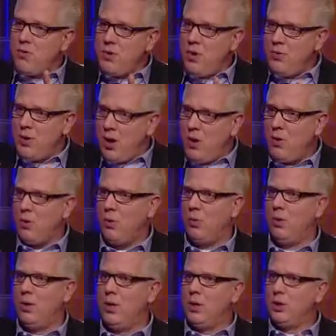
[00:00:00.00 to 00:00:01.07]
no, no, no.
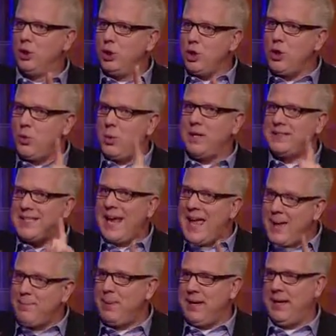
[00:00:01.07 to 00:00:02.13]
Right. That's Look right. what's
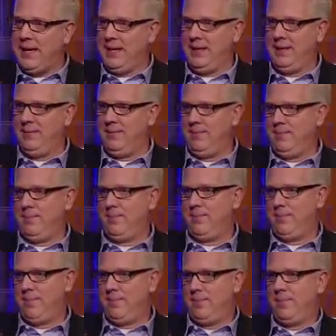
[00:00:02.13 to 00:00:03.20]
happening. Right.
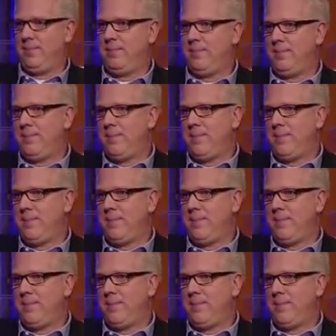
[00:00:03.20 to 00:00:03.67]
And that's why in the